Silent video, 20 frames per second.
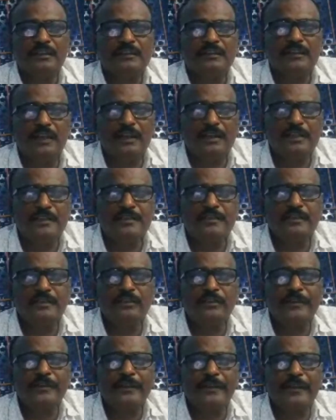That is in
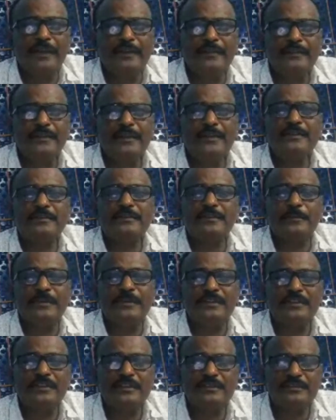the
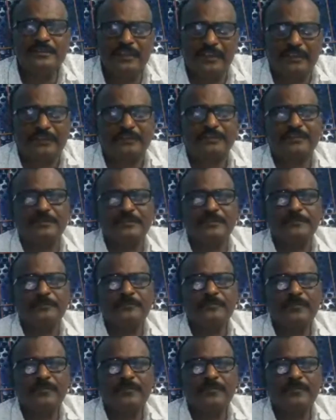1876,